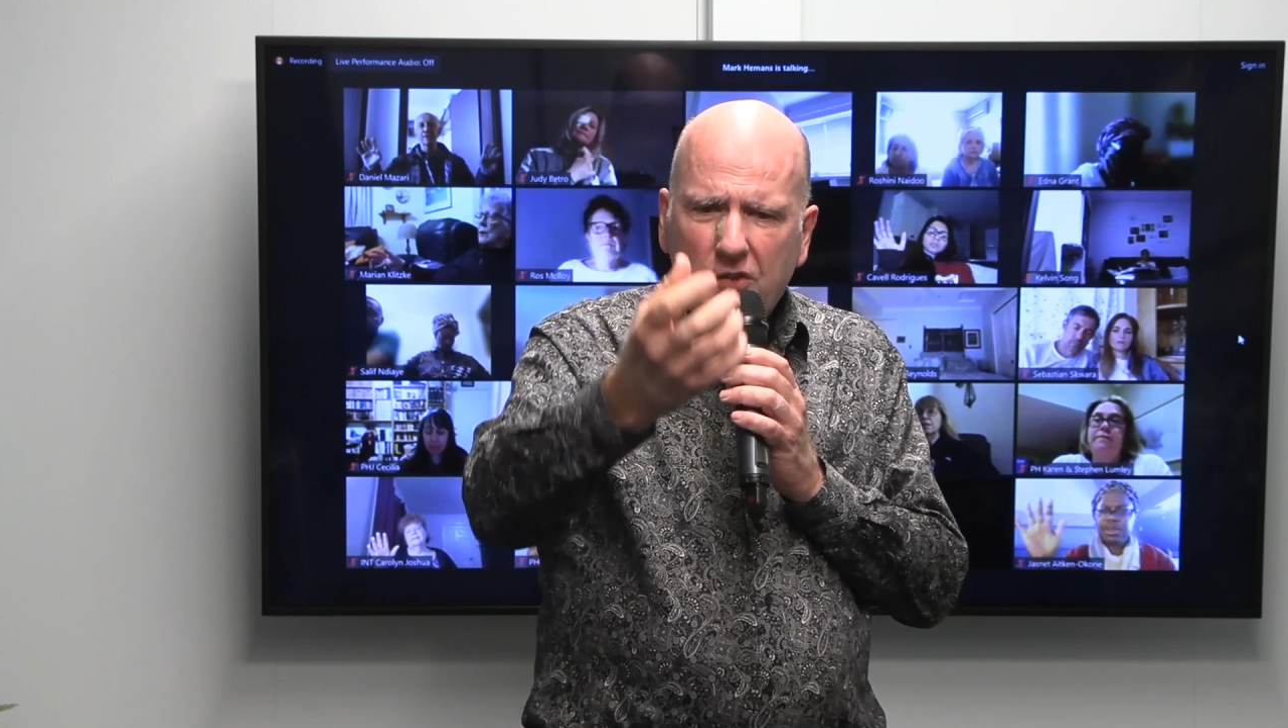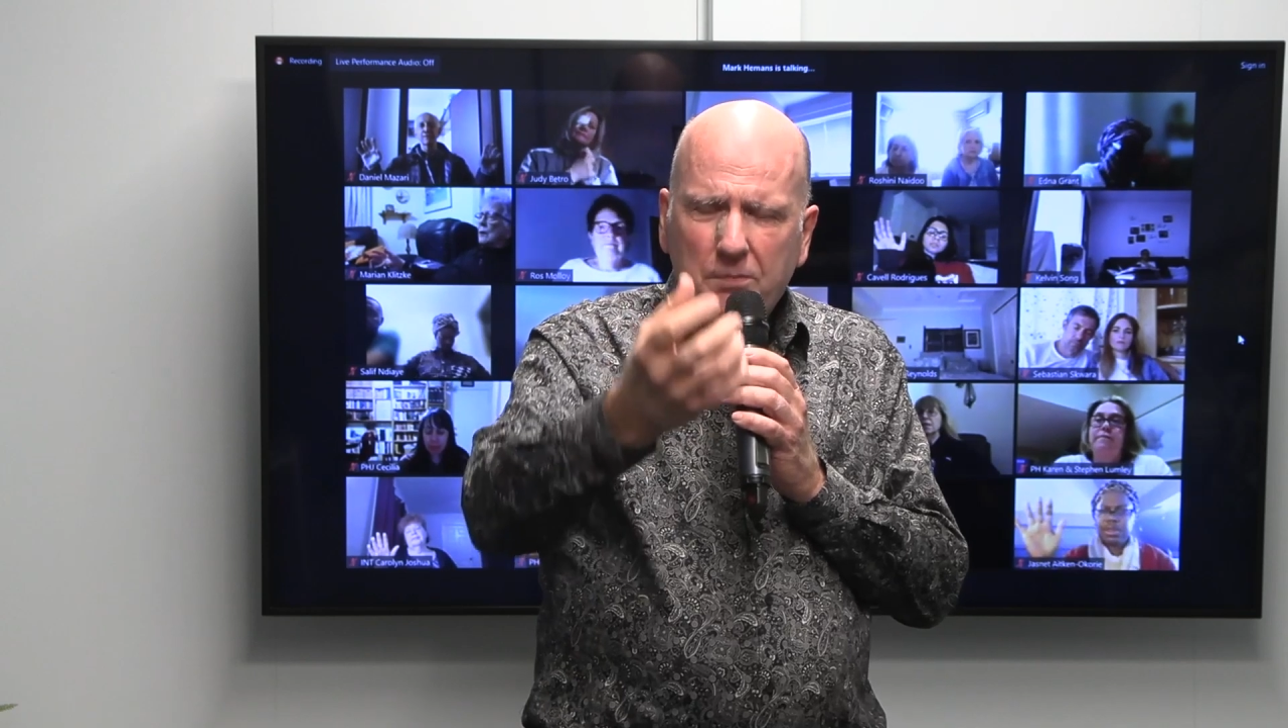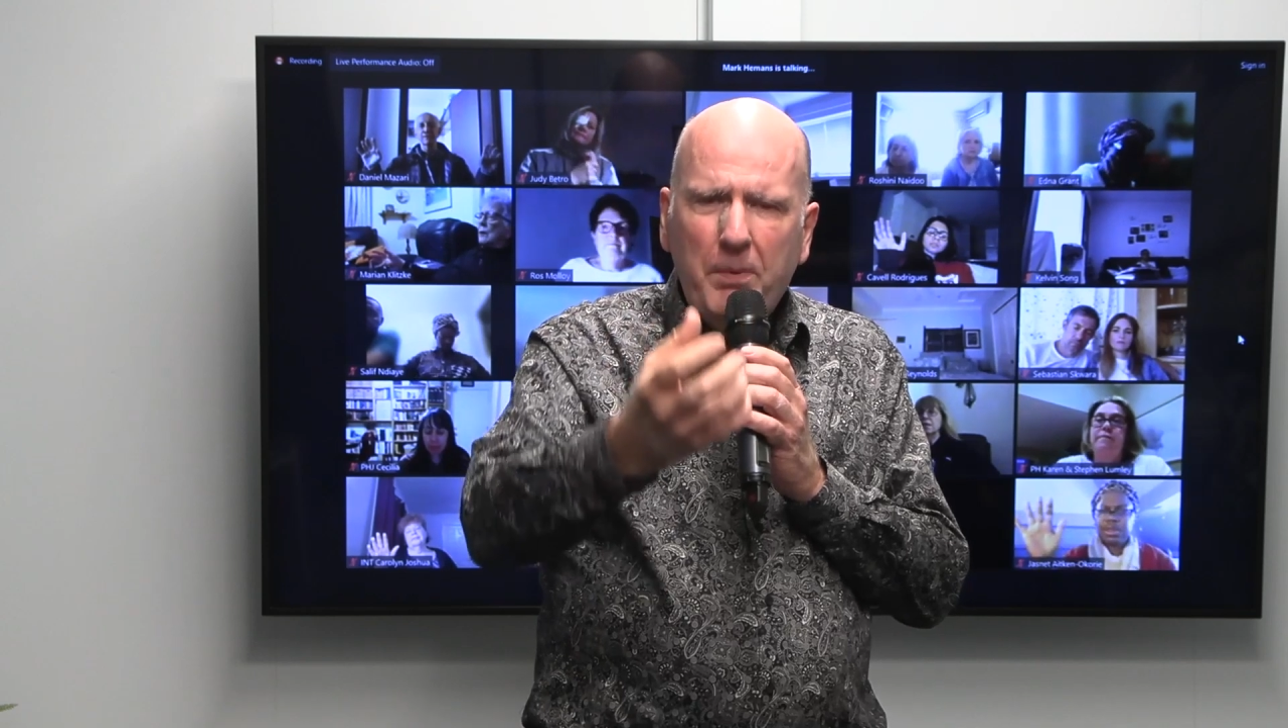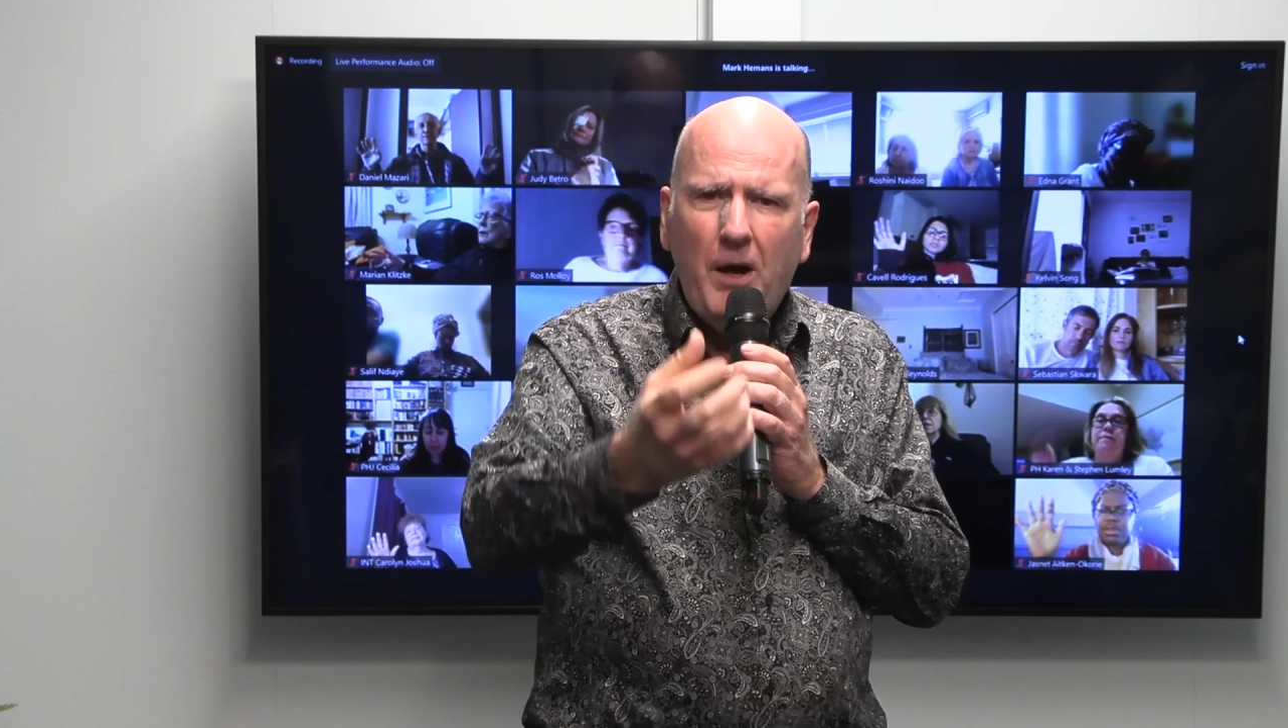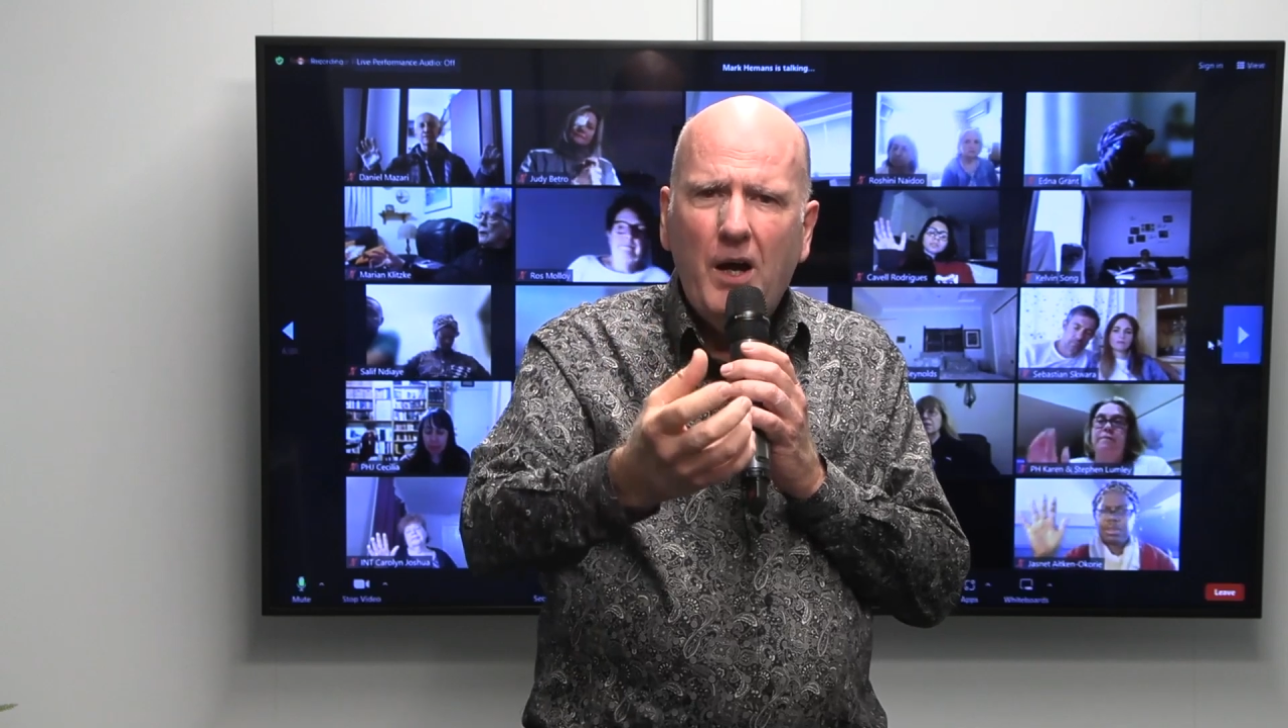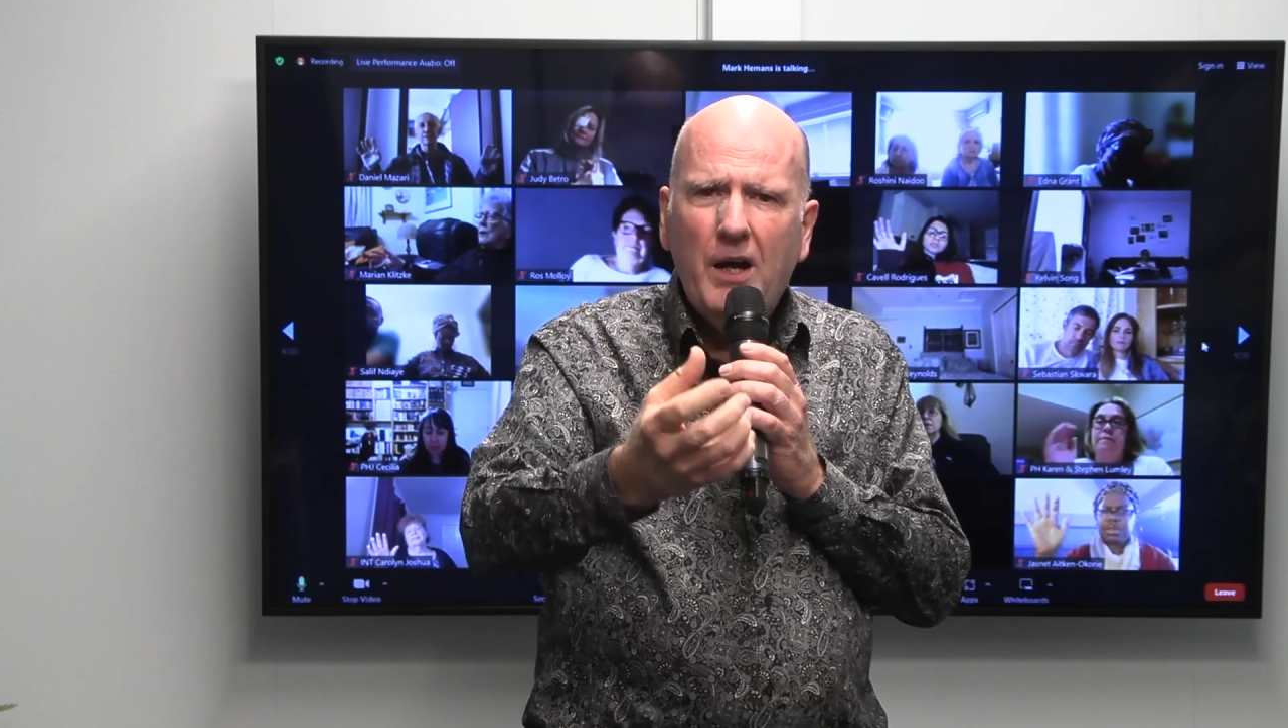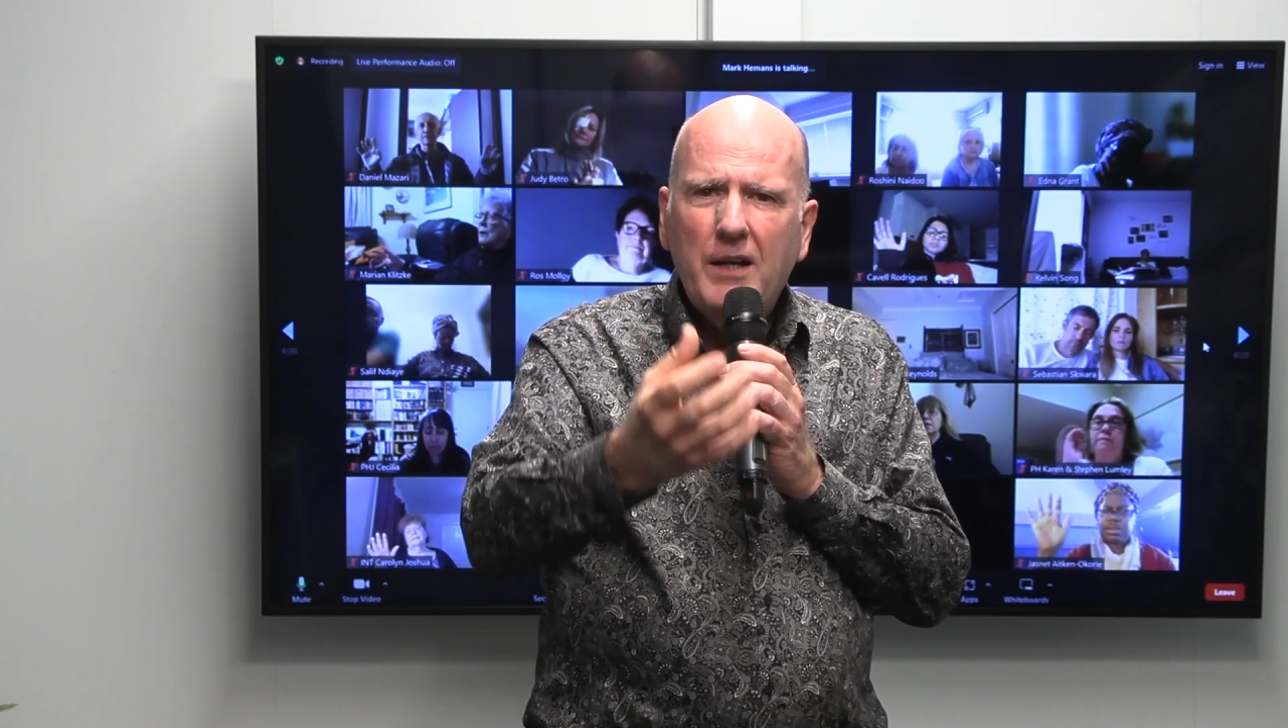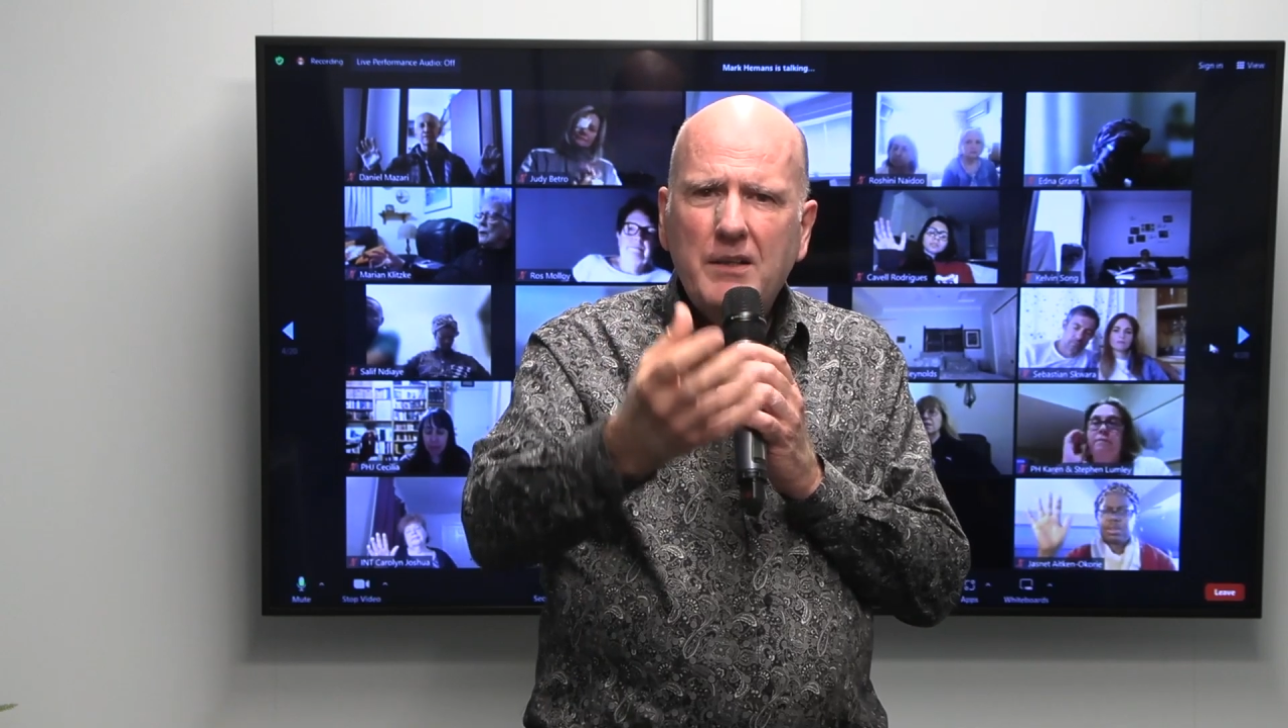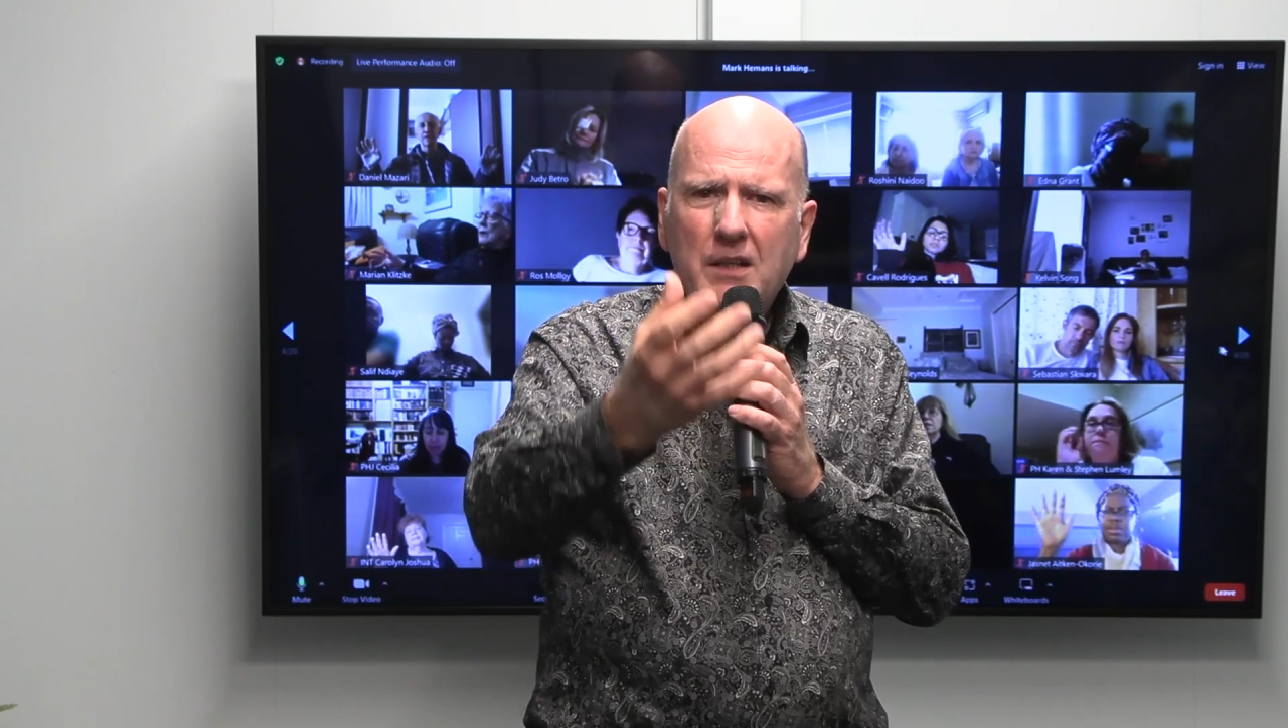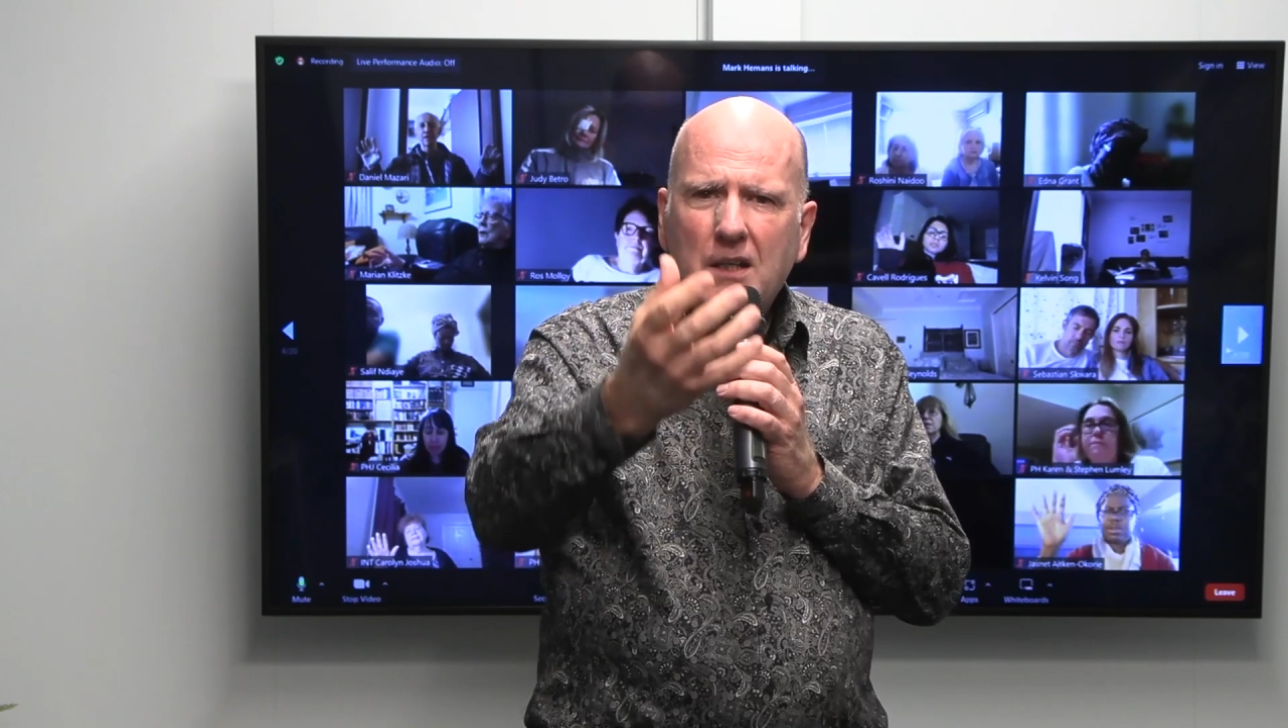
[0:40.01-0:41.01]

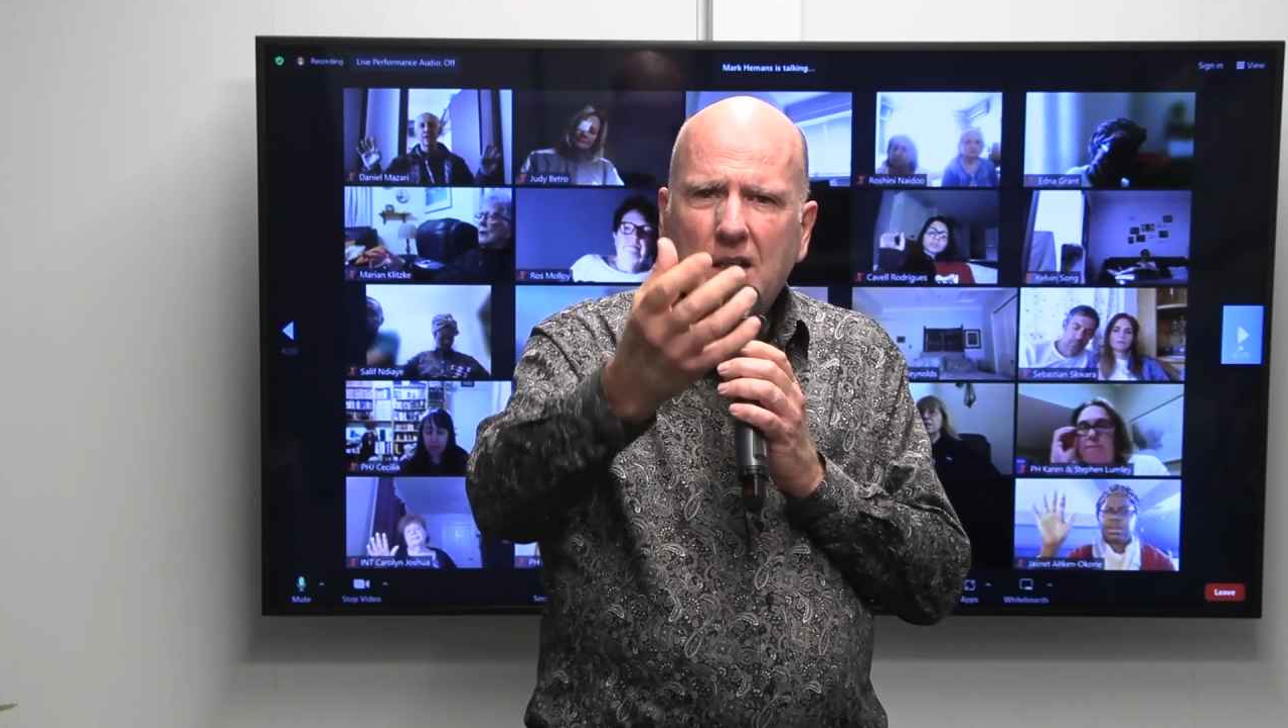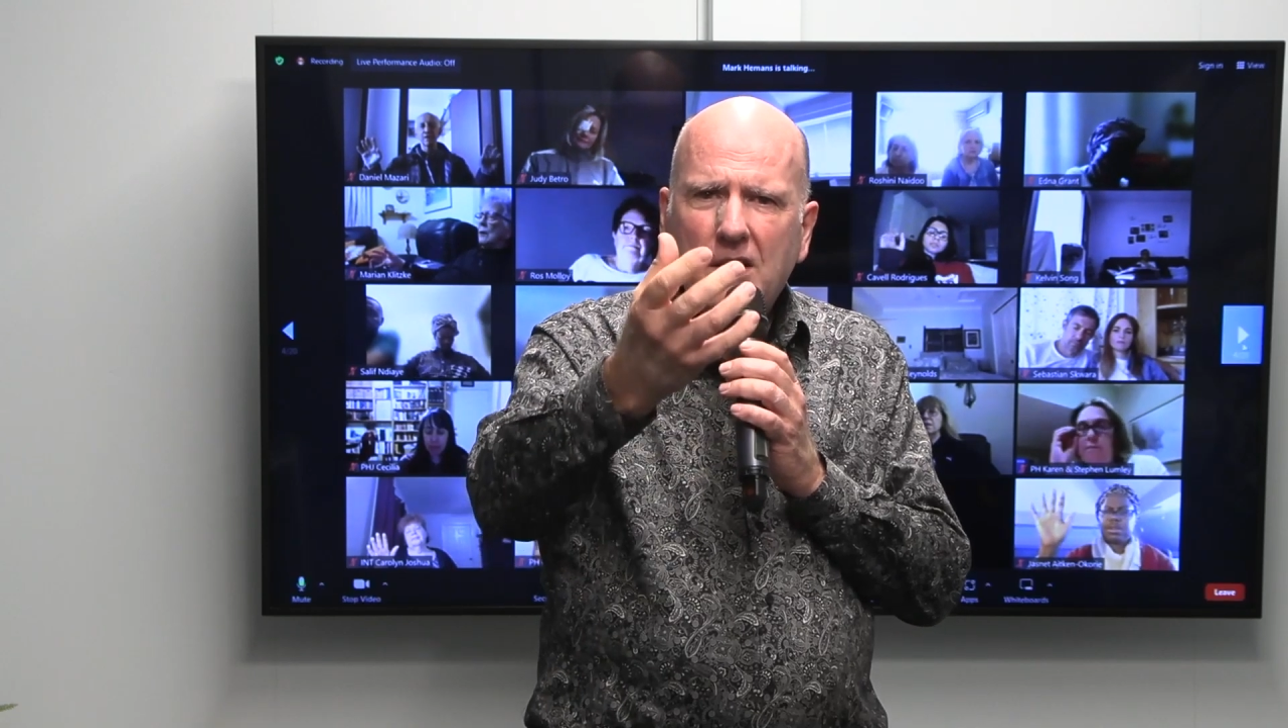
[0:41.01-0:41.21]
spine